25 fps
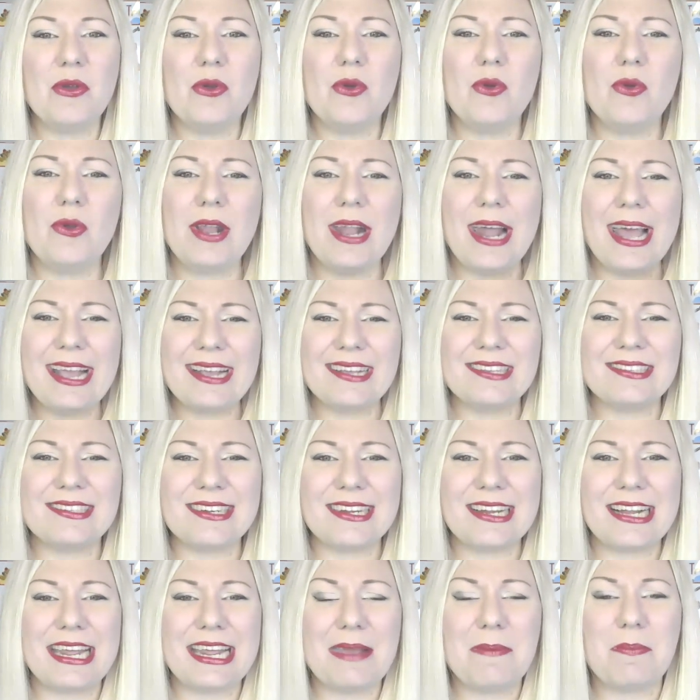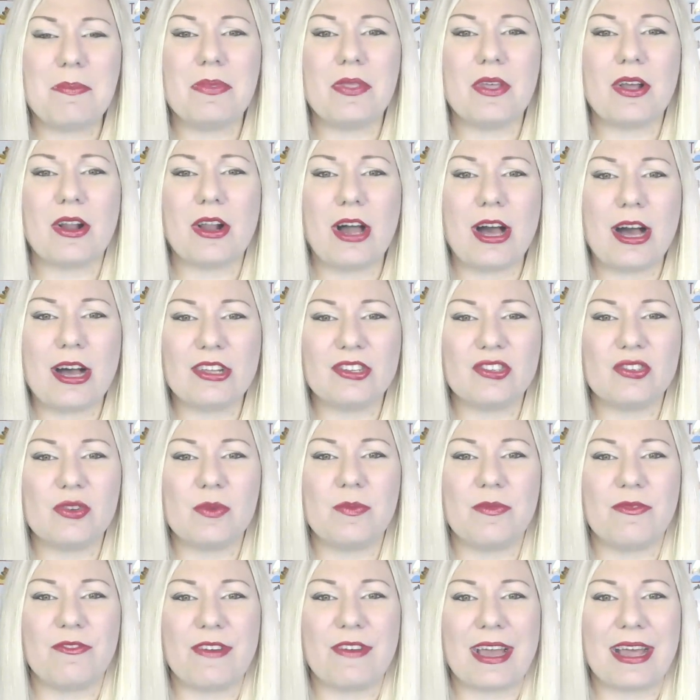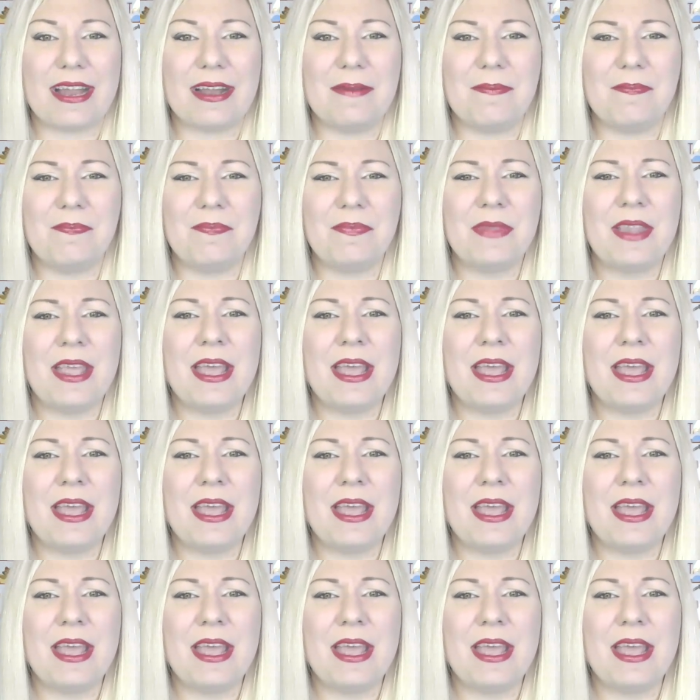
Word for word: who likes to keep the classroom fun